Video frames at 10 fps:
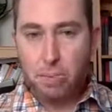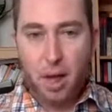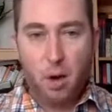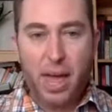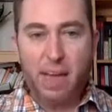
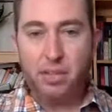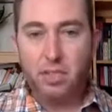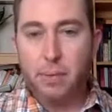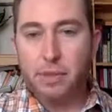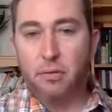Okay, let's
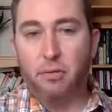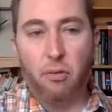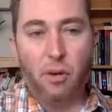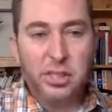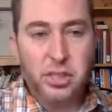talk about the
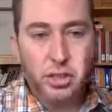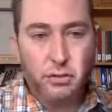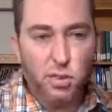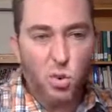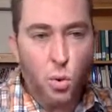French in
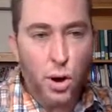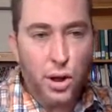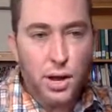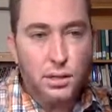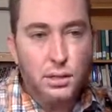
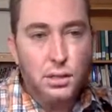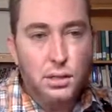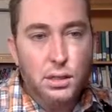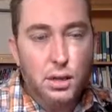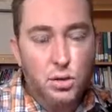Florida.
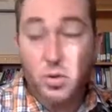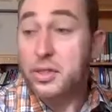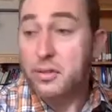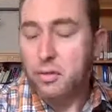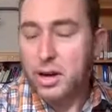Sorry,
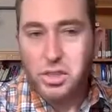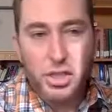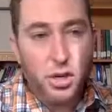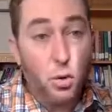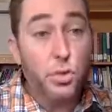the French
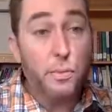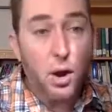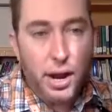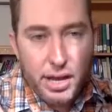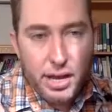in North
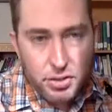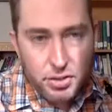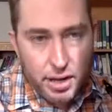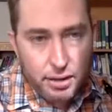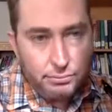America, I should
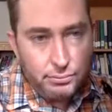say.